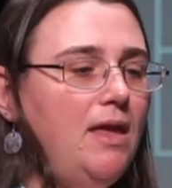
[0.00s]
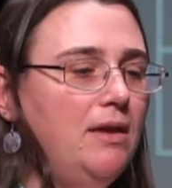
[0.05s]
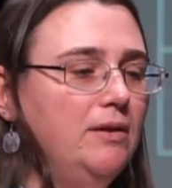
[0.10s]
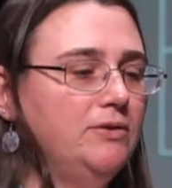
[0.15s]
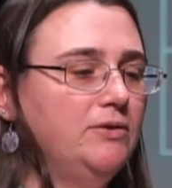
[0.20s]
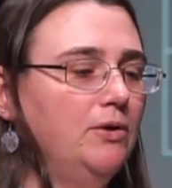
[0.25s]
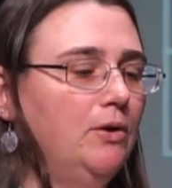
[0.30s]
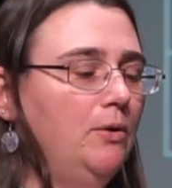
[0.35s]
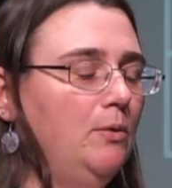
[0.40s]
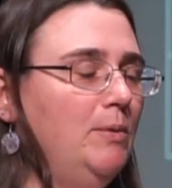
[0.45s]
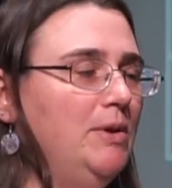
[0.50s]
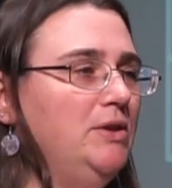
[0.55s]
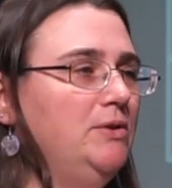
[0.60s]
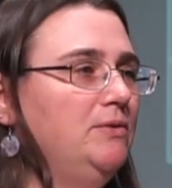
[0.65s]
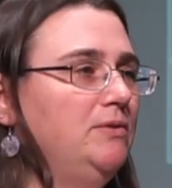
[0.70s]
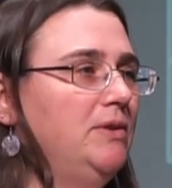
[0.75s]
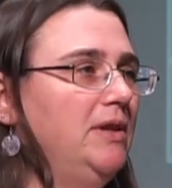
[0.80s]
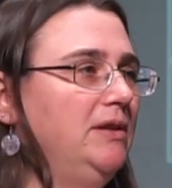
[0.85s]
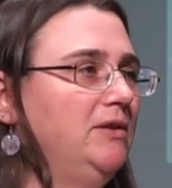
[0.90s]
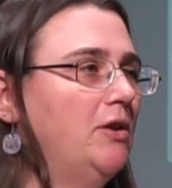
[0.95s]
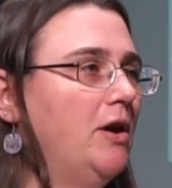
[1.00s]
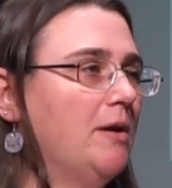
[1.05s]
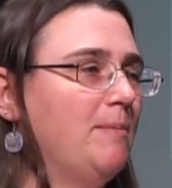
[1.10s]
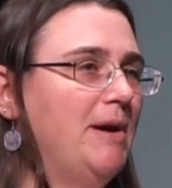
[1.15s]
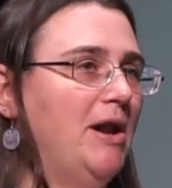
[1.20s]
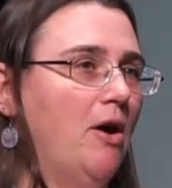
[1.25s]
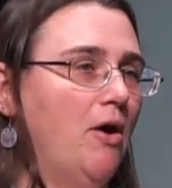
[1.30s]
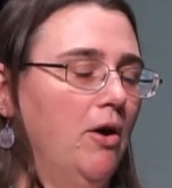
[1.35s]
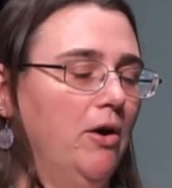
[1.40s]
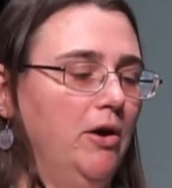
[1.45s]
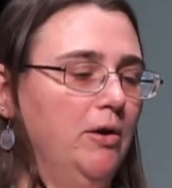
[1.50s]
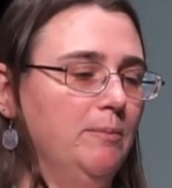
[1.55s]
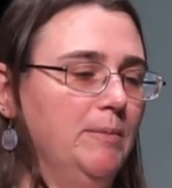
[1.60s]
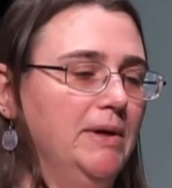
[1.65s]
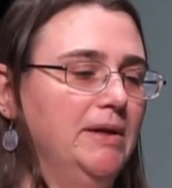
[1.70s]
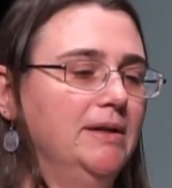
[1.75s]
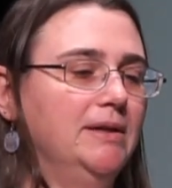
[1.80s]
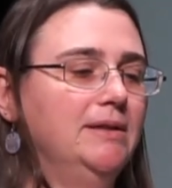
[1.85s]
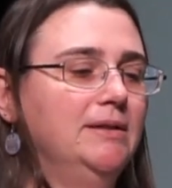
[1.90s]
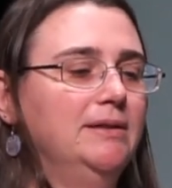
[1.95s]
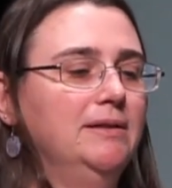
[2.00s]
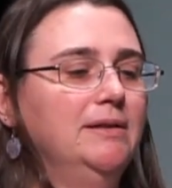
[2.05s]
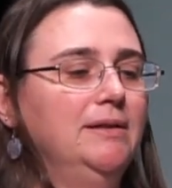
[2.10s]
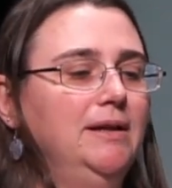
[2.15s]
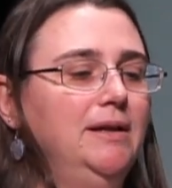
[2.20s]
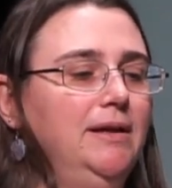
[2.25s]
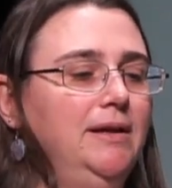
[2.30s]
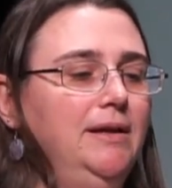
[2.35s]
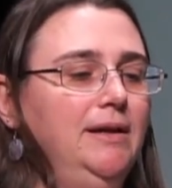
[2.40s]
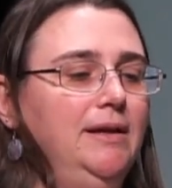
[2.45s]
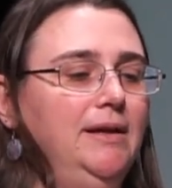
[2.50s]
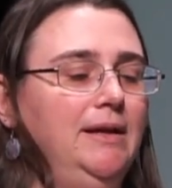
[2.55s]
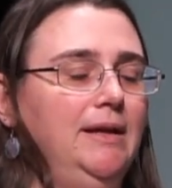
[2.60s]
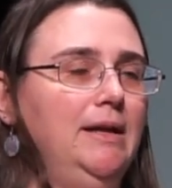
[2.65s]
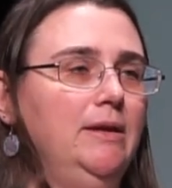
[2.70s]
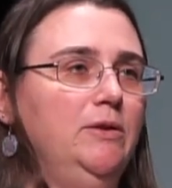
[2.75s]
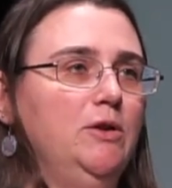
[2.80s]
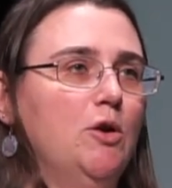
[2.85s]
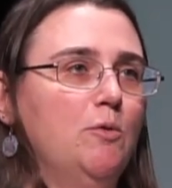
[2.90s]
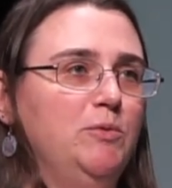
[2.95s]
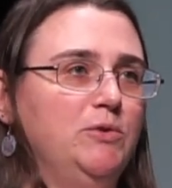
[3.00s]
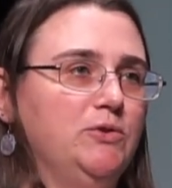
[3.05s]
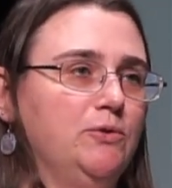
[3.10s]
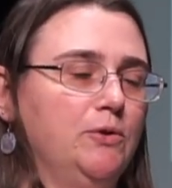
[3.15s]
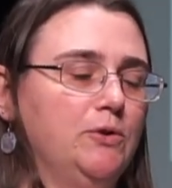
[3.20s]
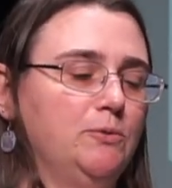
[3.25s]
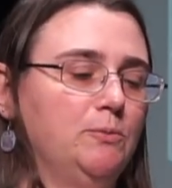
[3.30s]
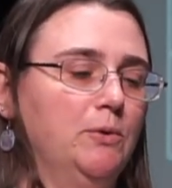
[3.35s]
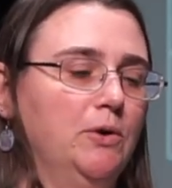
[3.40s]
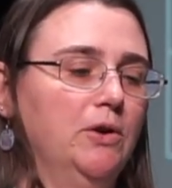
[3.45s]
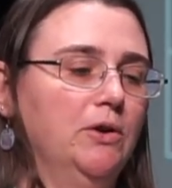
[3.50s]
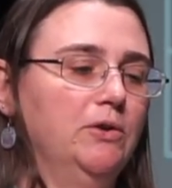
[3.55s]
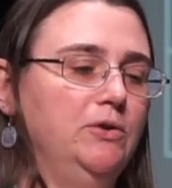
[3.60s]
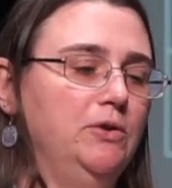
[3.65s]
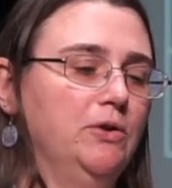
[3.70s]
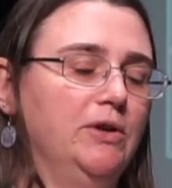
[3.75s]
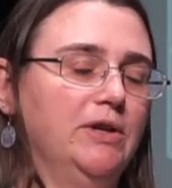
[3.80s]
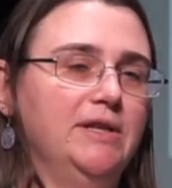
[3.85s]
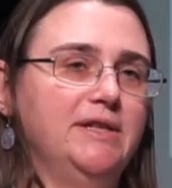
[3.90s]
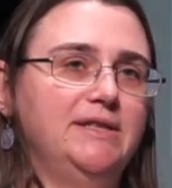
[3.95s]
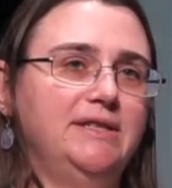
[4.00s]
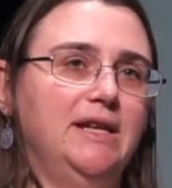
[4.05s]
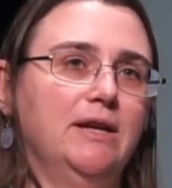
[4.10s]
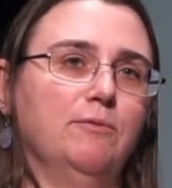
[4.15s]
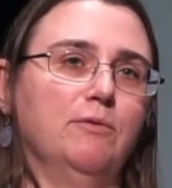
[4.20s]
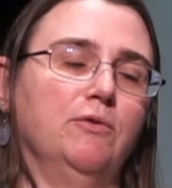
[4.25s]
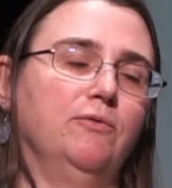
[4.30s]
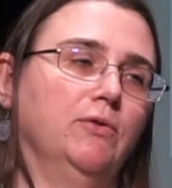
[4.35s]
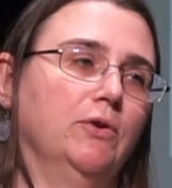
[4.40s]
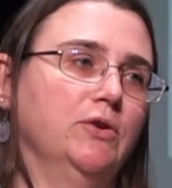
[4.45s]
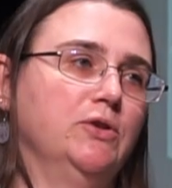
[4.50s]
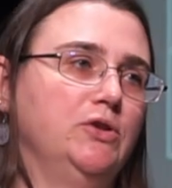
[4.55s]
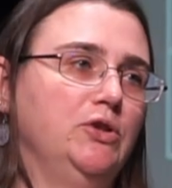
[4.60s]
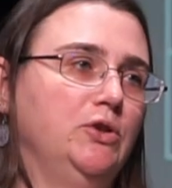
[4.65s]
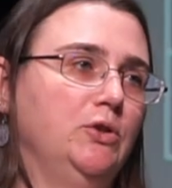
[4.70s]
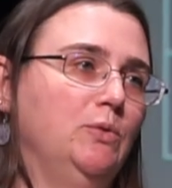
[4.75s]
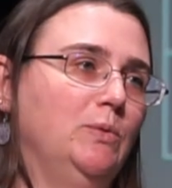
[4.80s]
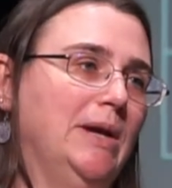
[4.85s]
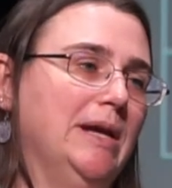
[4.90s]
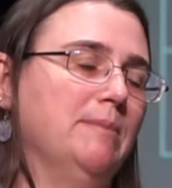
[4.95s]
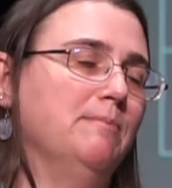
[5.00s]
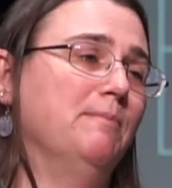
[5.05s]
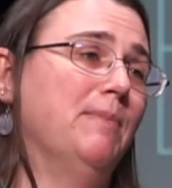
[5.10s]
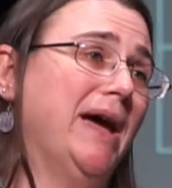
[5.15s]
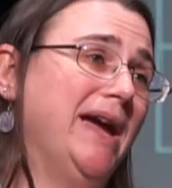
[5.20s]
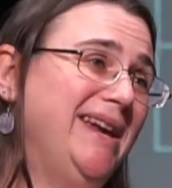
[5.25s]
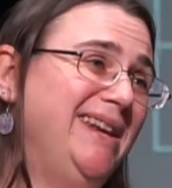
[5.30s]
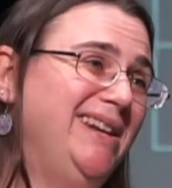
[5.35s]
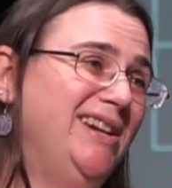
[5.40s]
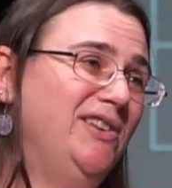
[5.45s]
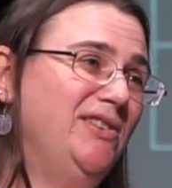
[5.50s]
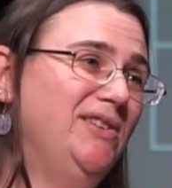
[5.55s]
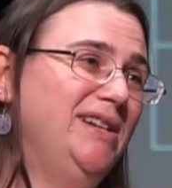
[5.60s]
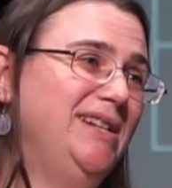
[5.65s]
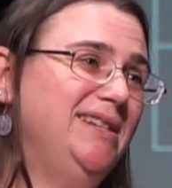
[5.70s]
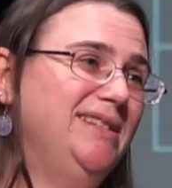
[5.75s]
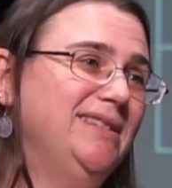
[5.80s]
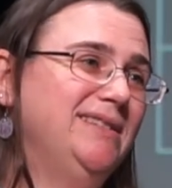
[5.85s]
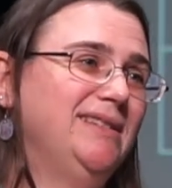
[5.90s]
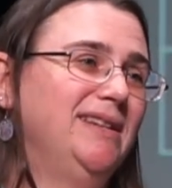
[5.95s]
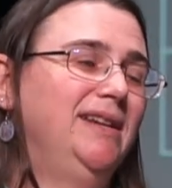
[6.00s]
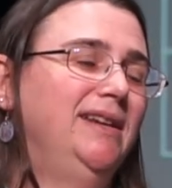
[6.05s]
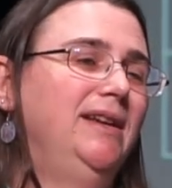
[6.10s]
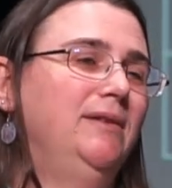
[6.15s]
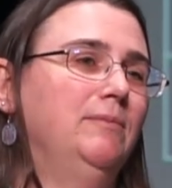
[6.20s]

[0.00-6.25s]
So when you talk about ARM, in the open source world, you're going to see it referred to in binaries.